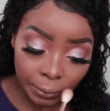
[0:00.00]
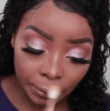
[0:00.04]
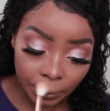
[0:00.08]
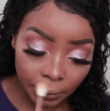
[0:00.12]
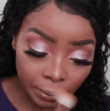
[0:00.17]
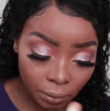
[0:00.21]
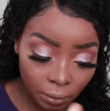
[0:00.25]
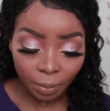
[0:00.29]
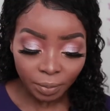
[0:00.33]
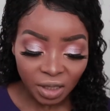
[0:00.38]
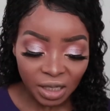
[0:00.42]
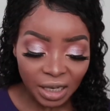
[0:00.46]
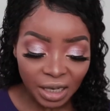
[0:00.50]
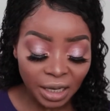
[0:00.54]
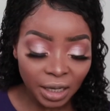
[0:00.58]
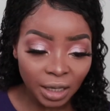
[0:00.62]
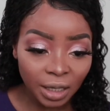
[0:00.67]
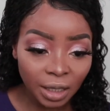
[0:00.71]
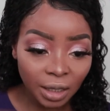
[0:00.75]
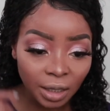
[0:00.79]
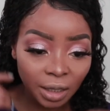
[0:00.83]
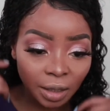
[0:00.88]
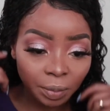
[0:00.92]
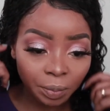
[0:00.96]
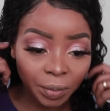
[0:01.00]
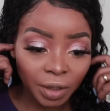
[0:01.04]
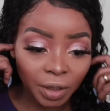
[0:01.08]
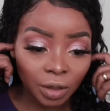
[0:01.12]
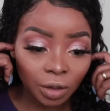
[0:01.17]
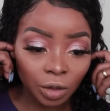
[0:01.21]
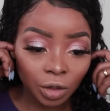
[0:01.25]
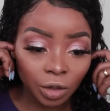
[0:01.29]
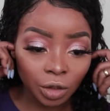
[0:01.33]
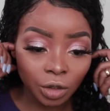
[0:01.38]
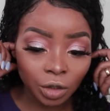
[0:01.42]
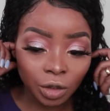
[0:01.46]
I'm thinking the lippy
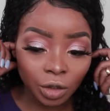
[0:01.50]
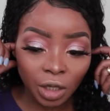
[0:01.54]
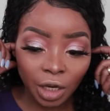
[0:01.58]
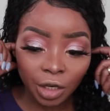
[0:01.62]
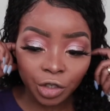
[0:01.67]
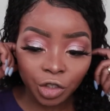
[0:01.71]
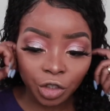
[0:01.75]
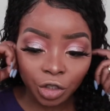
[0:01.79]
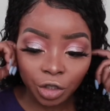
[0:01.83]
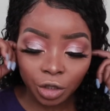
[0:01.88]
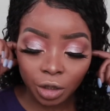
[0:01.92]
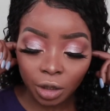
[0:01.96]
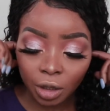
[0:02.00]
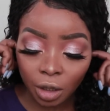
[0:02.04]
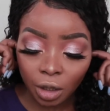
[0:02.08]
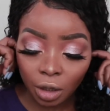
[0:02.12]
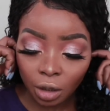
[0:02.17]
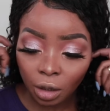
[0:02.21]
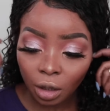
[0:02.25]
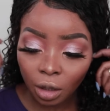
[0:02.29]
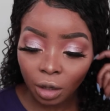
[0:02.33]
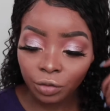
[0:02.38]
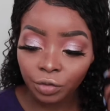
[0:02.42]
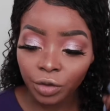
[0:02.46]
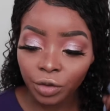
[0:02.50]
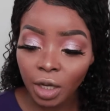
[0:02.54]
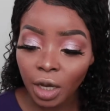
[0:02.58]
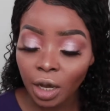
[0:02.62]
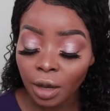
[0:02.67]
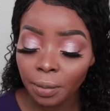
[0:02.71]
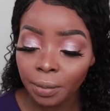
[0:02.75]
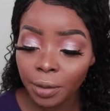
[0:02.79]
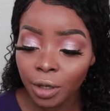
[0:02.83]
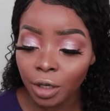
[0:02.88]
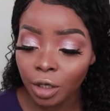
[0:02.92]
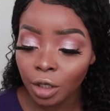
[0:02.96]
to use actually. I think
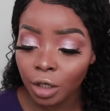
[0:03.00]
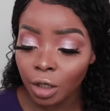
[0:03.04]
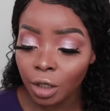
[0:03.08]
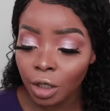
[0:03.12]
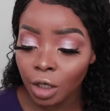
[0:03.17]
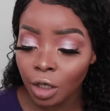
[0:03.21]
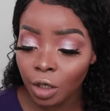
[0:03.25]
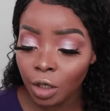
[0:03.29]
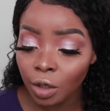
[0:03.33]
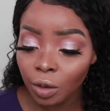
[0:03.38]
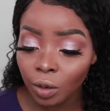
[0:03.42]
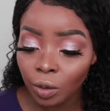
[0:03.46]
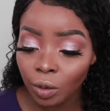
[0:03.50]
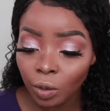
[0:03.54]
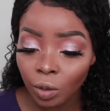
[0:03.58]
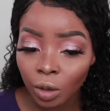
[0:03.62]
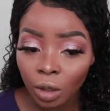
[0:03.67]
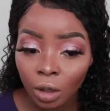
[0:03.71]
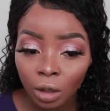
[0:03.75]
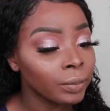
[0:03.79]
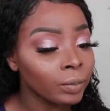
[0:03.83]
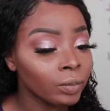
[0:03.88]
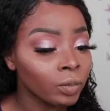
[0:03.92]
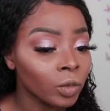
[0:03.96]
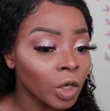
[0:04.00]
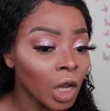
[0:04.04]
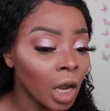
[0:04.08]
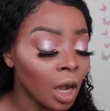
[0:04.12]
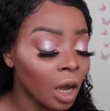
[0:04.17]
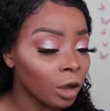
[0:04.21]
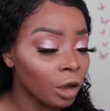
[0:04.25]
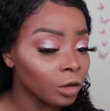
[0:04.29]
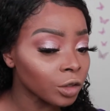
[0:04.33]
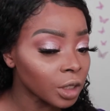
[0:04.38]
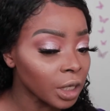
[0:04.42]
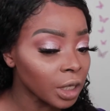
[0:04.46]
I'm gonna go,
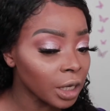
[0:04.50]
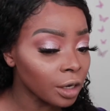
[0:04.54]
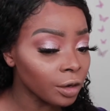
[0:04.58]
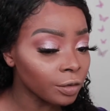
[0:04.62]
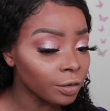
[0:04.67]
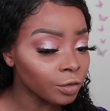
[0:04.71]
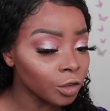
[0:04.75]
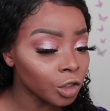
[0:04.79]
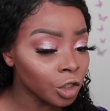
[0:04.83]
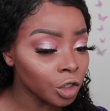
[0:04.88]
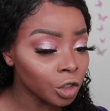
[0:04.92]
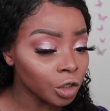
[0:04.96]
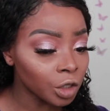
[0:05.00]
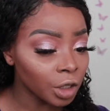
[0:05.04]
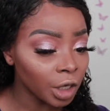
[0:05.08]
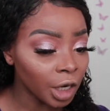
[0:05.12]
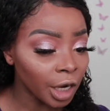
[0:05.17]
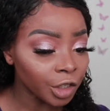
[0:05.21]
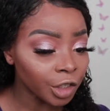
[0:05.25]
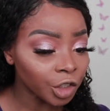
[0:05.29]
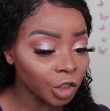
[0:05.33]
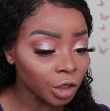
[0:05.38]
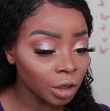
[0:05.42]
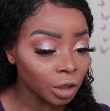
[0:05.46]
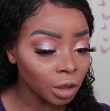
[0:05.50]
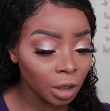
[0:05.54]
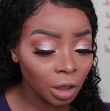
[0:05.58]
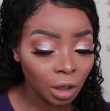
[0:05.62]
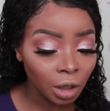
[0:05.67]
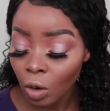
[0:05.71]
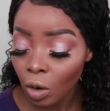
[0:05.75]
I was thinking of nude actually.